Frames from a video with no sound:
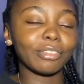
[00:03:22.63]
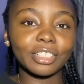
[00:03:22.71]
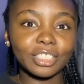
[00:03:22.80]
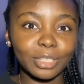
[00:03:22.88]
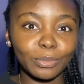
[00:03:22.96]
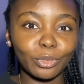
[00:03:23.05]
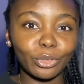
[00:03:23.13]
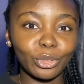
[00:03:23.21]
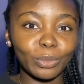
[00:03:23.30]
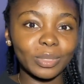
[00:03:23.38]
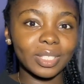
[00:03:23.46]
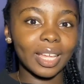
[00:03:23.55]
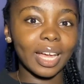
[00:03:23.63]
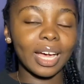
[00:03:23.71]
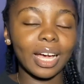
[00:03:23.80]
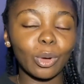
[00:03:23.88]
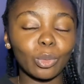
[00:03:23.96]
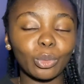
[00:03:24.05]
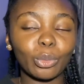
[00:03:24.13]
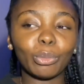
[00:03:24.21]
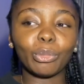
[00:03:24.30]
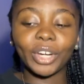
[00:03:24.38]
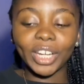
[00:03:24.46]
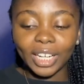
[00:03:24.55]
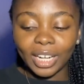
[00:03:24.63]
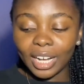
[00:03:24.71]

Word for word: friendship groups that will break